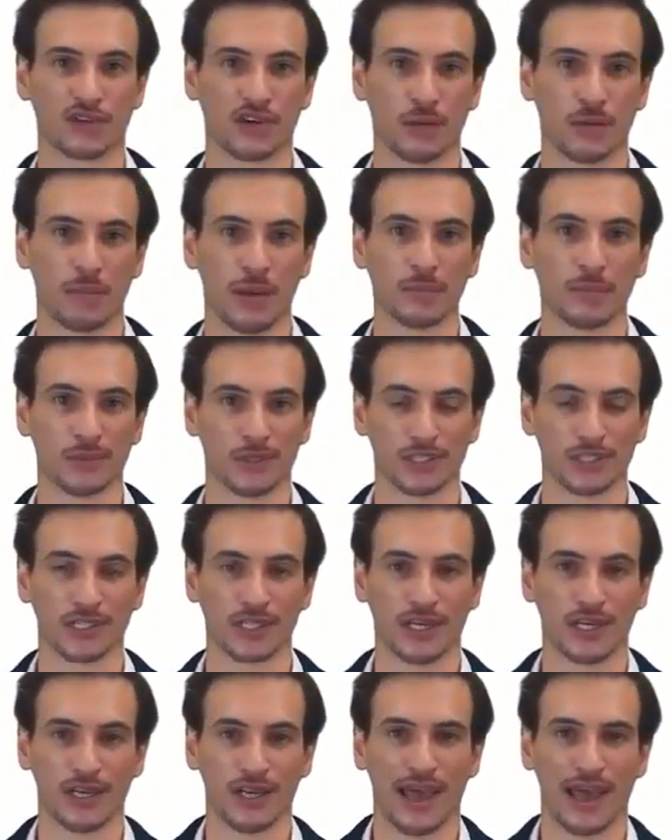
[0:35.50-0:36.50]
for our members,
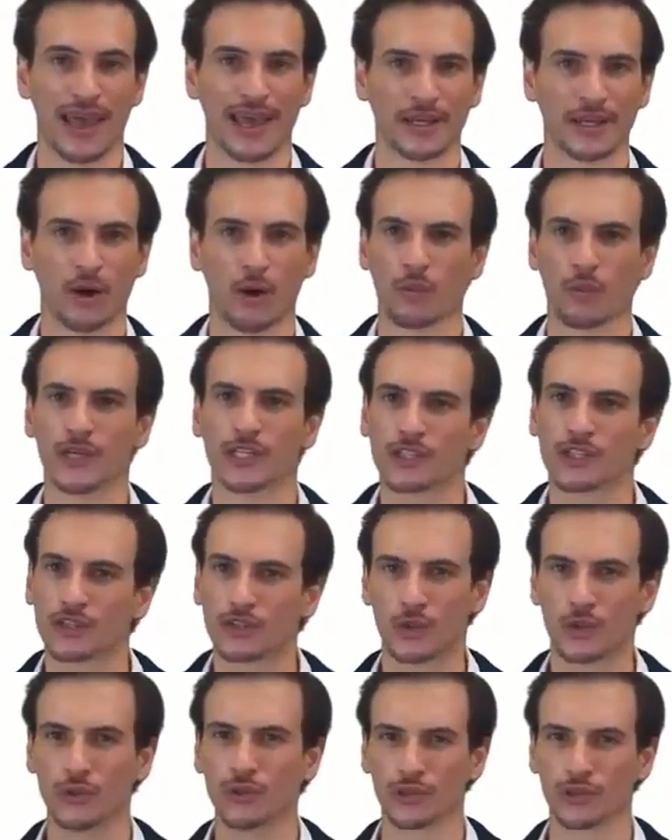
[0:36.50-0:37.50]
and which
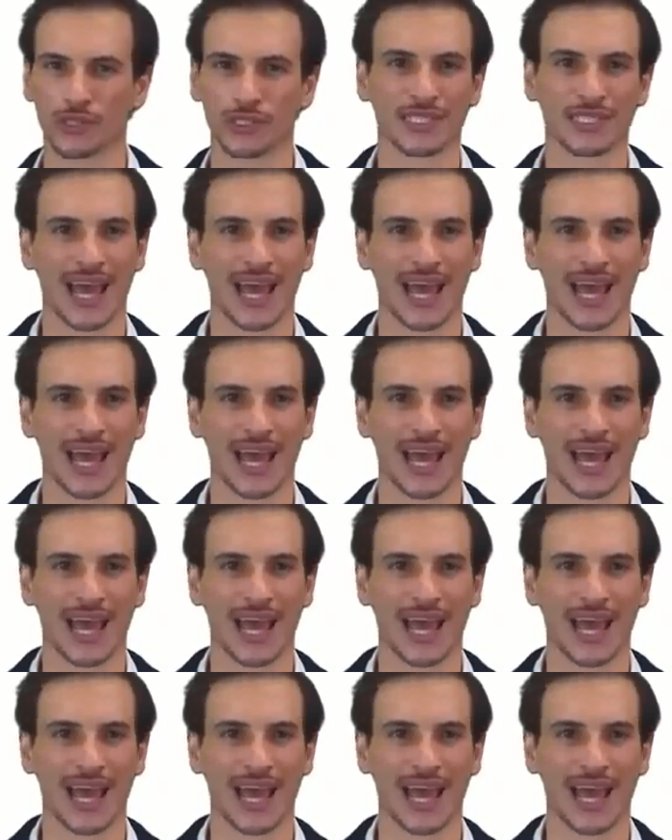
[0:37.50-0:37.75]
tools,